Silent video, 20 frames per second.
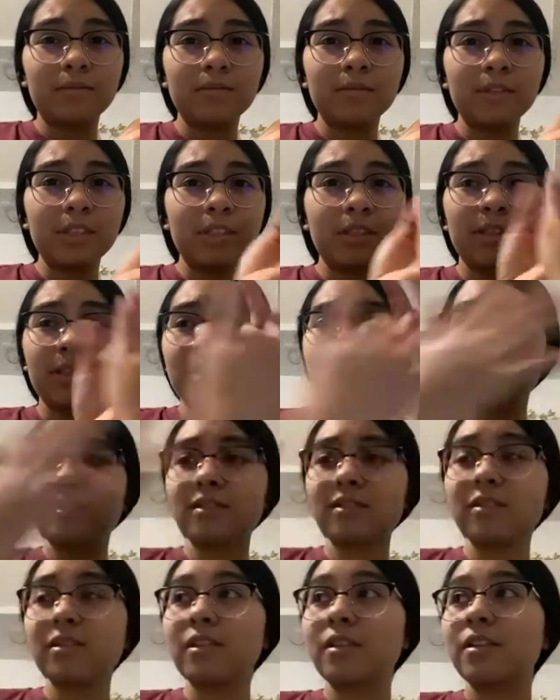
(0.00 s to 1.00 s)
Really,
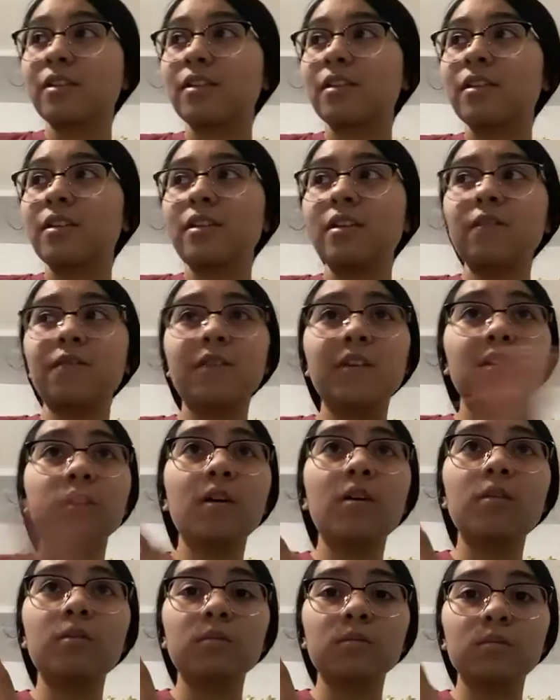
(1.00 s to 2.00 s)
it's, if you
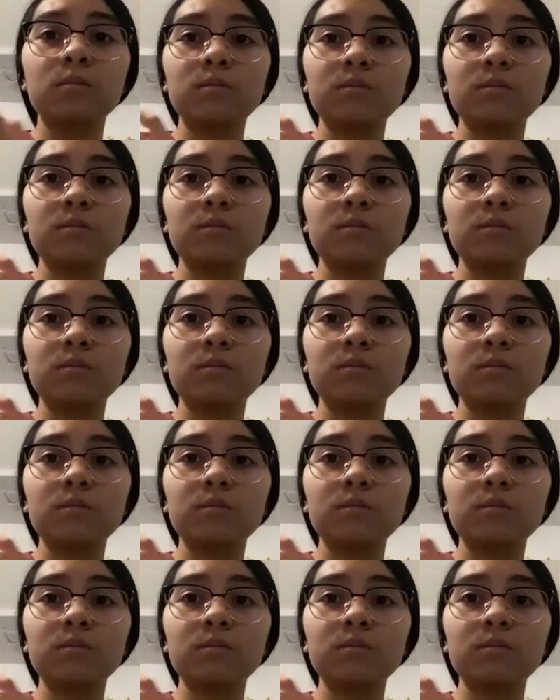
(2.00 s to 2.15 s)
don't